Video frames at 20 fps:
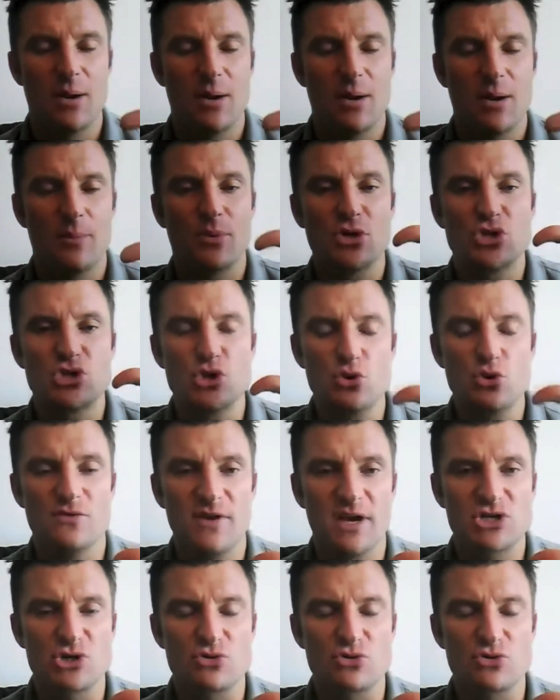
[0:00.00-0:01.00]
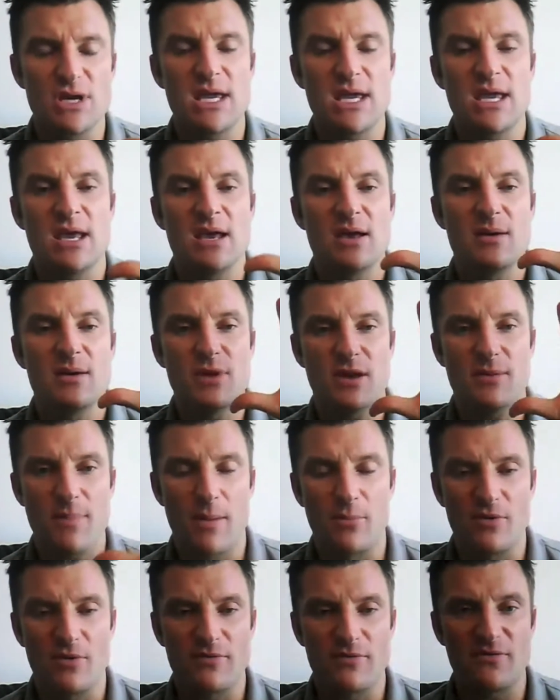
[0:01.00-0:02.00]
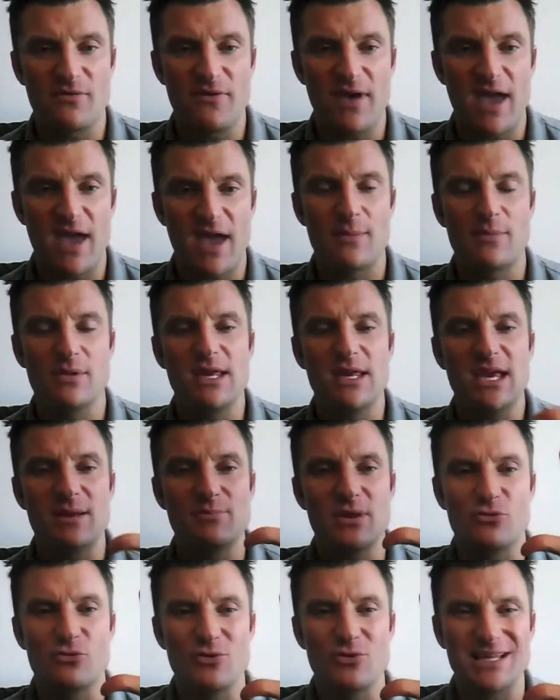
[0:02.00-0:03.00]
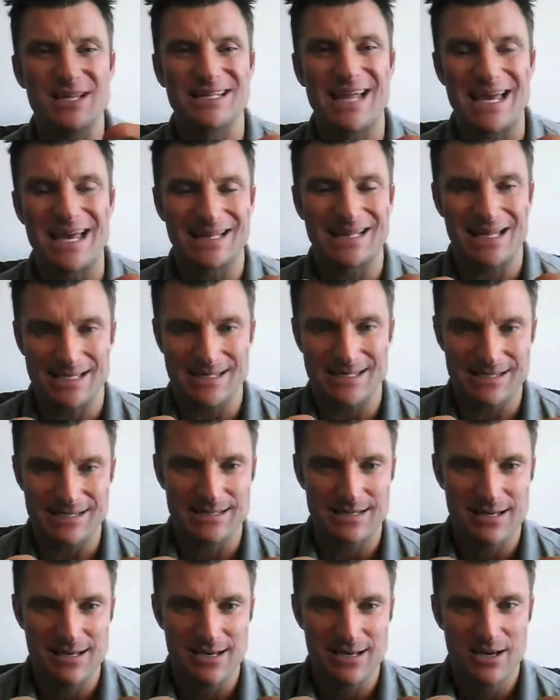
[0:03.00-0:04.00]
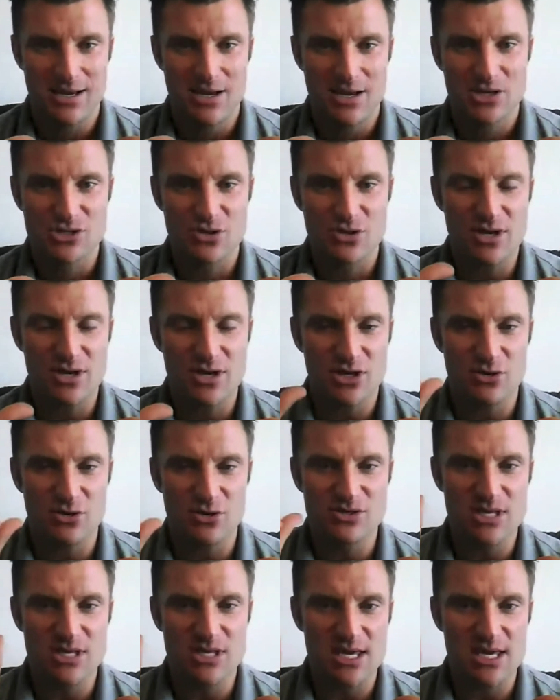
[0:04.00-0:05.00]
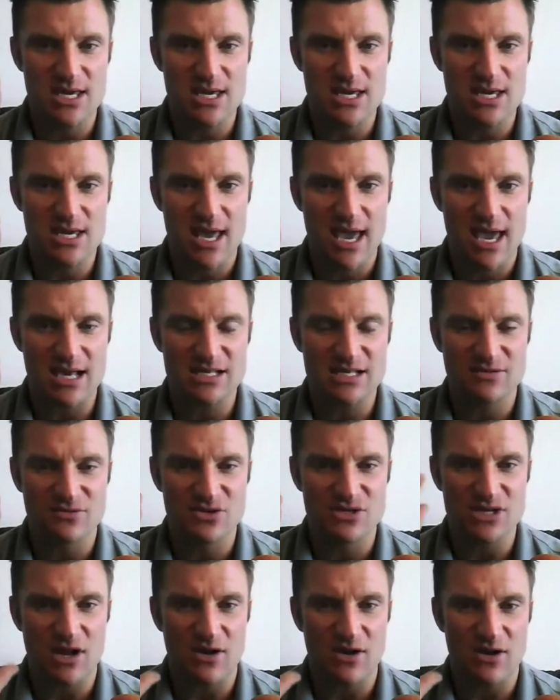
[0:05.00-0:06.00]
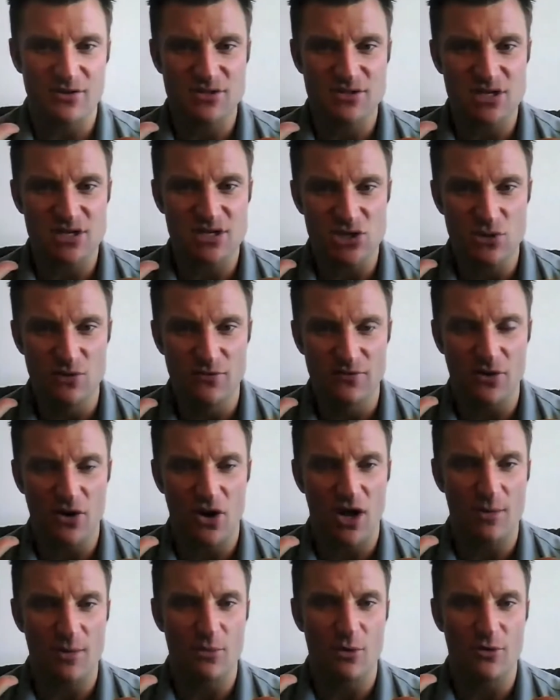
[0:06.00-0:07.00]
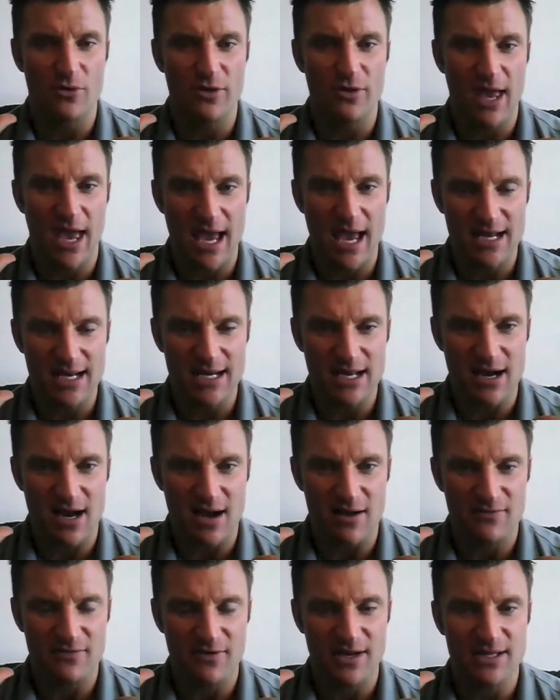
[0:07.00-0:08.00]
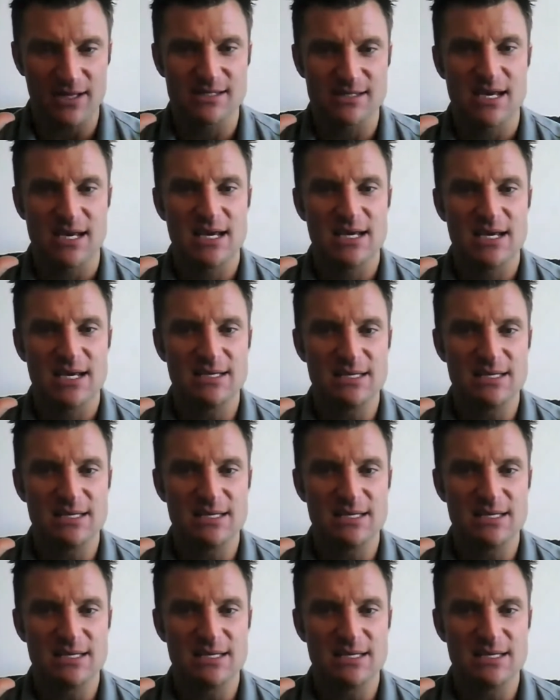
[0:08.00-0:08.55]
pursue victory, be a member of a family, and be relentless. So they use the S for selfless, the U for humble, the N in confidence,